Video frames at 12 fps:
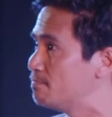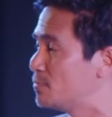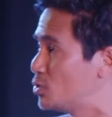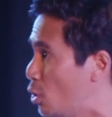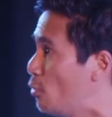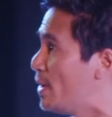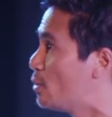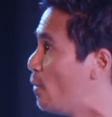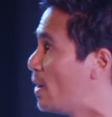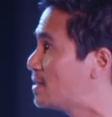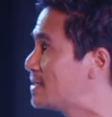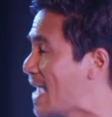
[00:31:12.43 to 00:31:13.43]
doing
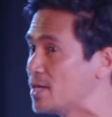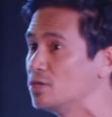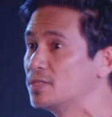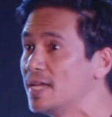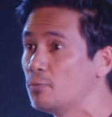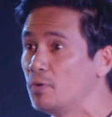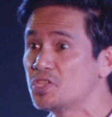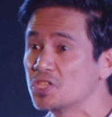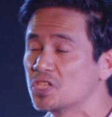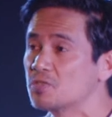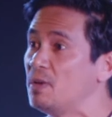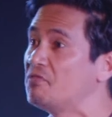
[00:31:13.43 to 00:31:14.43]
what Daniel did, which is
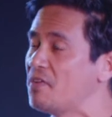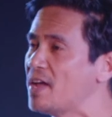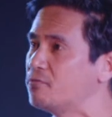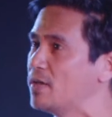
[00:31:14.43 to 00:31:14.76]
just be faithful.